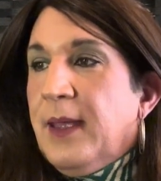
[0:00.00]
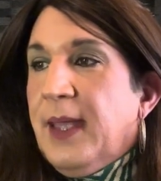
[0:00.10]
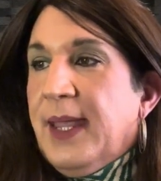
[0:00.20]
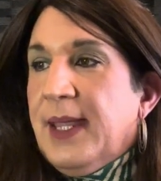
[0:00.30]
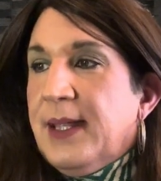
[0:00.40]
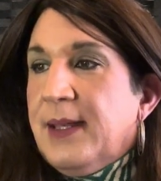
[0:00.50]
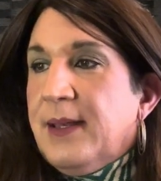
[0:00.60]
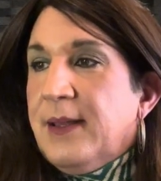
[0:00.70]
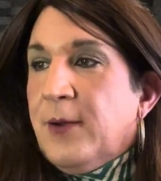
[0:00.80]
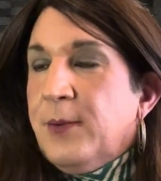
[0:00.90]

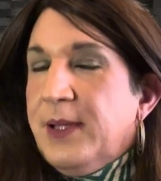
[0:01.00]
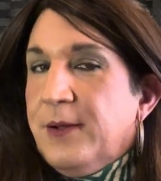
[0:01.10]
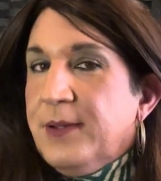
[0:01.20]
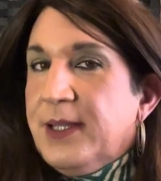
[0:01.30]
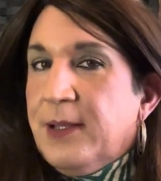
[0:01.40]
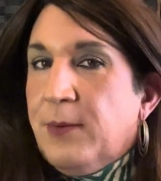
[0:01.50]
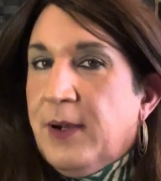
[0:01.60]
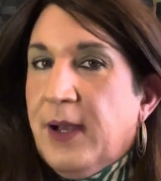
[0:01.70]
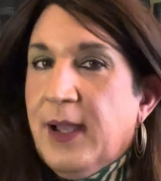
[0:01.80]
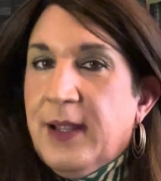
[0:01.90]
And I really don't see
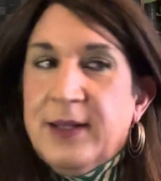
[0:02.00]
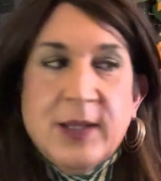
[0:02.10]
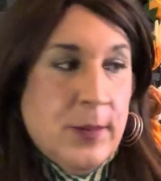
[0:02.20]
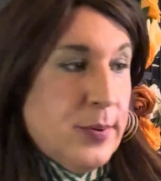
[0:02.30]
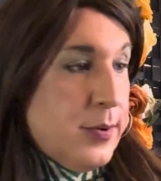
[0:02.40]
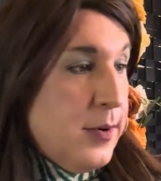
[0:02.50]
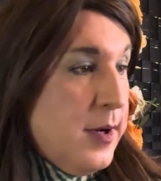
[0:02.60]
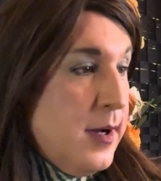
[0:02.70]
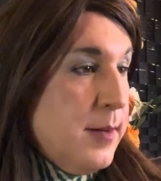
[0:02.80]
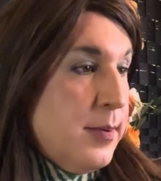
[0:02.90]
why it's a
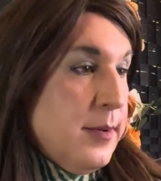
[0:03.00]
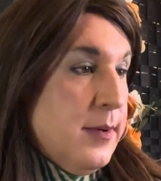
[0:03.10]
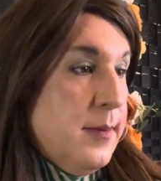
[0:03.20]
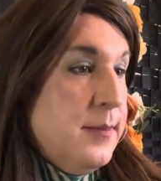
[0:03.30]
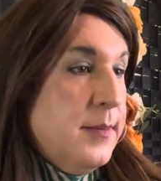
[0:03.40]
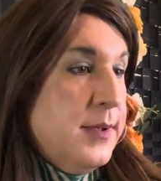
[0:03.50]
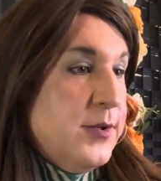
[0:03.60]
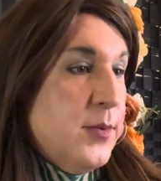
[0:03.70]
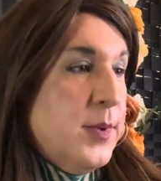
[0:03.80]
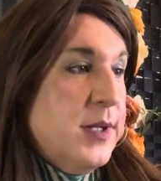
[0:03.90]
problem
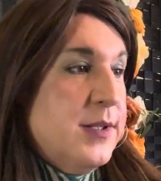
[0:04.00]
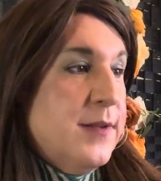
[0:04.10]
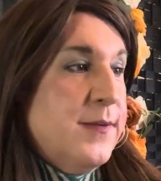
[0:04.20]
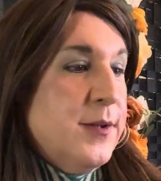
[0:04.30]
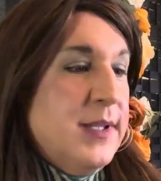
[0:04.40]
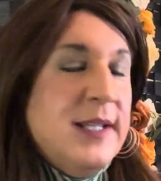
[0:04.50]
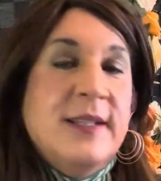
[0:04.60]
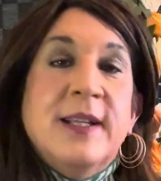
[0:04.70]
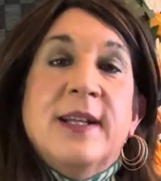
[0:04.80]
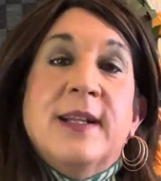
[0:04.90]
so much if you're
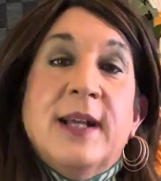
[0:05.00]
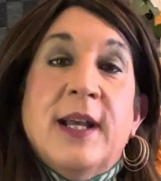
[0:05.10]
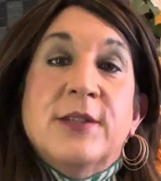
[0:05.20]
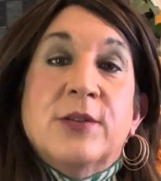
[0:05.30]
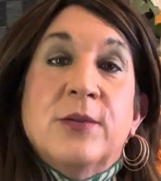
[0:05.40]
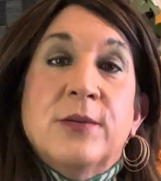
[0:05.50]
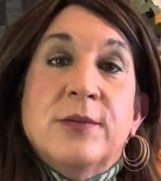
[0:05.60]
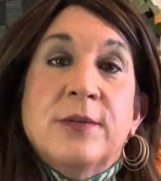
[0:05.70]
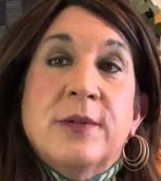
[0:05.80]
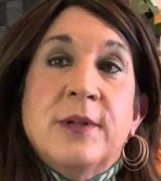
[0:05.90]
teaching it in high schools.
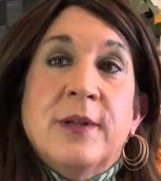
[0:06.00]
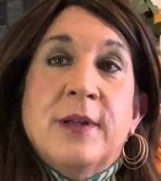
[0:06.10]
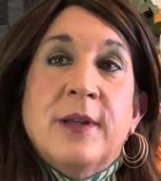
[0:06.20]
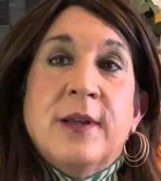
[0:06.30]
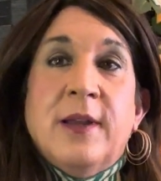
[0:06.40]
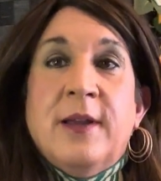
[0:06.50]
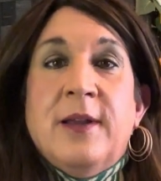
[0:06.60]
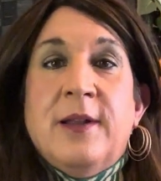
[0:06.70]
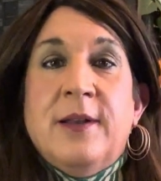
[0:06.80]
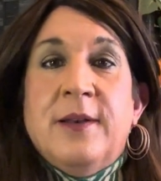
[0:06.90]

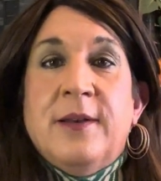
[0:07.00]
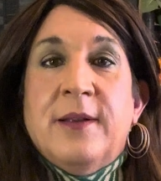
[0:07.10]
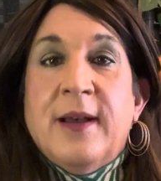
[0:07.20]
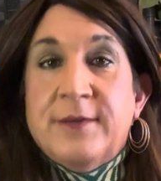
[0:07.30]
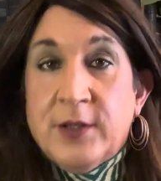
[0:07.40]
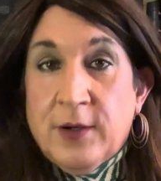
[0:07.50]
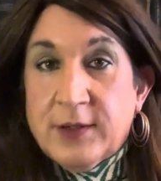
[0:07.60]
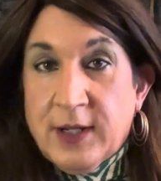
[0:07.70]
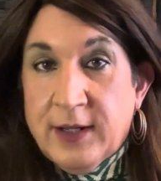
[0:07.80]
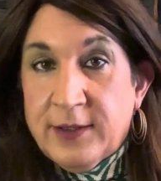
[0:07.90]
And I've taught
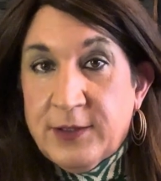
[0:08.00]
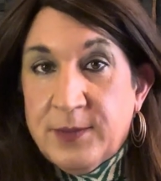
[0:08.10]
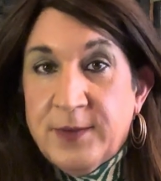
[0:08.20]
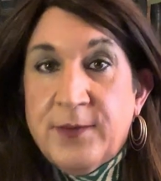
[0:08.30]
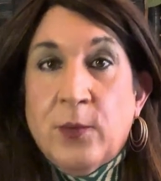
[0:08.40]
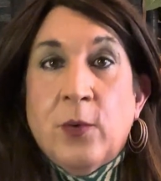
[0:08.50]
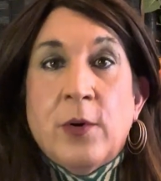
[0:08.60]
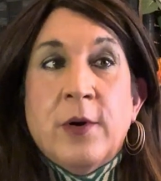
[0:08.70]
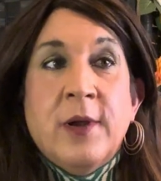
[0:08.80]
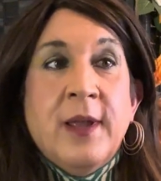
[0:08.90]
college
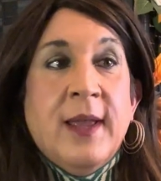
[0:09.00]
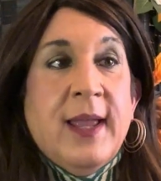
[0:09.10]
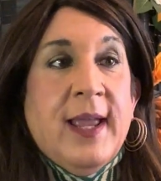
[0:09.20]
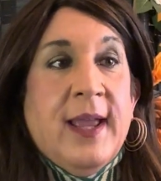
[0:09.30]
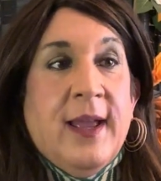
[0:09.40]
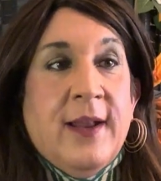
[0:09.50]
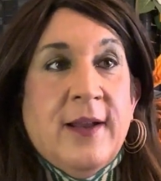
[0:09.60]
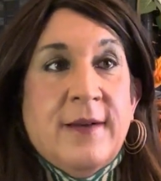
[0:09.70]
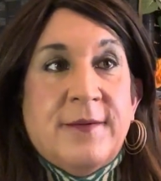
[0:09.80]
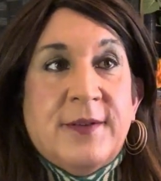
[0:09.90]
before, and
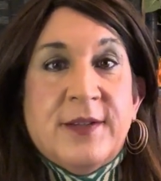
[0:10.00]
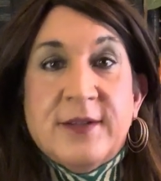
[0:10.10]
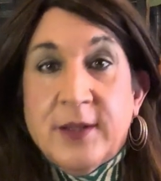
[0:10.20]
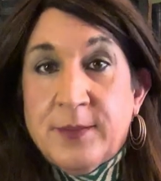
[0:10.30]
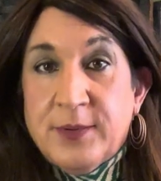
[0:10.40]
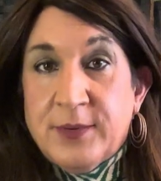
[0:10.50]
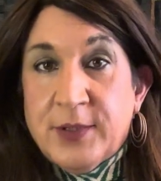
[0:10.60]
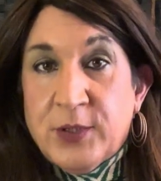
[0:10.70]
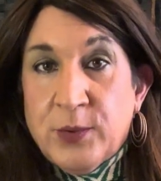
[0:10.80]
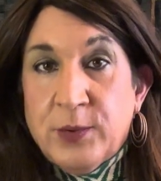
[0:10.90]
I've
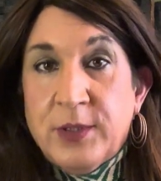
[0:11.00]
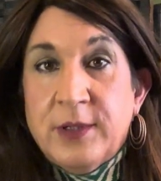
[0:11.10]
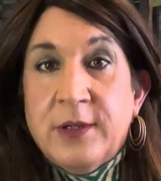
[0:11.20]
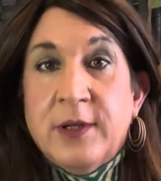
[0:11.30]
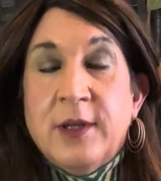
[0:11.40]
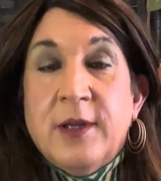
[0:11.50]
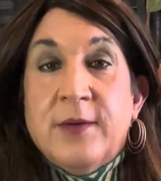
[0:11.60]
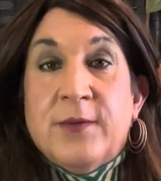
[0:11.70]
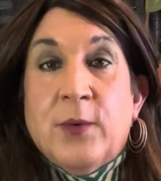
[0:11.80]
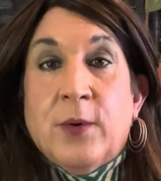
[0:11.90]
substituted
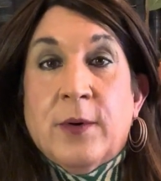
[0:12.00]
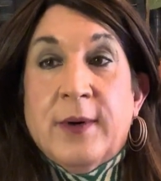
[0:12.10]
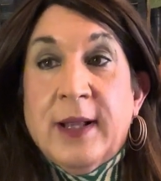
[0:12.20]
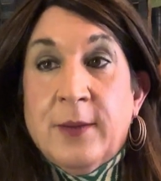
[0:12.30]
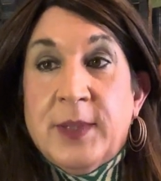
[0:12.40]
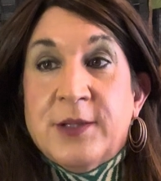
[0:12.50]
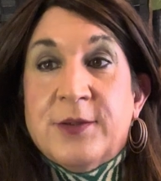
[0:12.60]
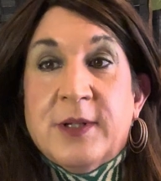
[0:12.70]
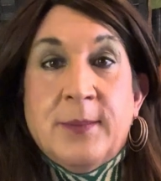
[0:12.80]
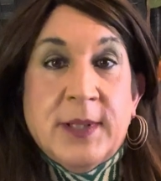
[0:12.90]
for
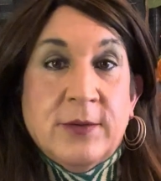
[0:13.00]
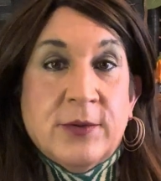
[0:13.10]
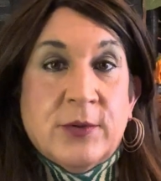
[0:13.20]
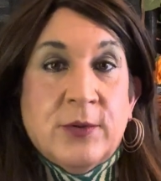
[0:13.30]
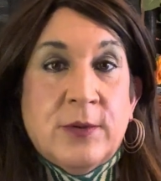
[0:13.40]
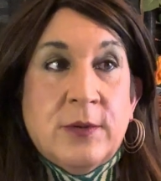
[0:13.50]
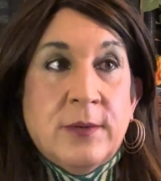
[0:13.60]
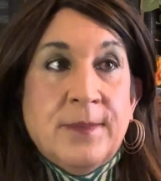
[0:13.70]
elementary and middle school.